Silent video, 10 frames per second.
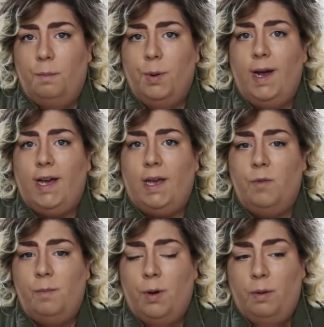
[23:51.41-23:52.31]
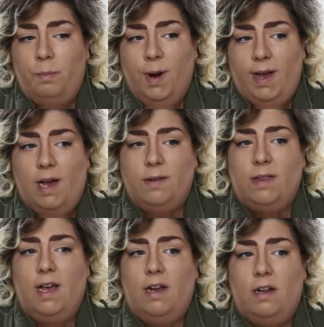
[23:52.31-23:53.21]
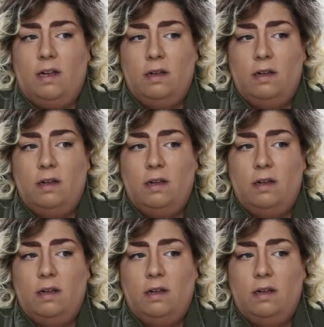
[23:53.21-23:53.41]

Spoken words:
brick, and we put a brick out there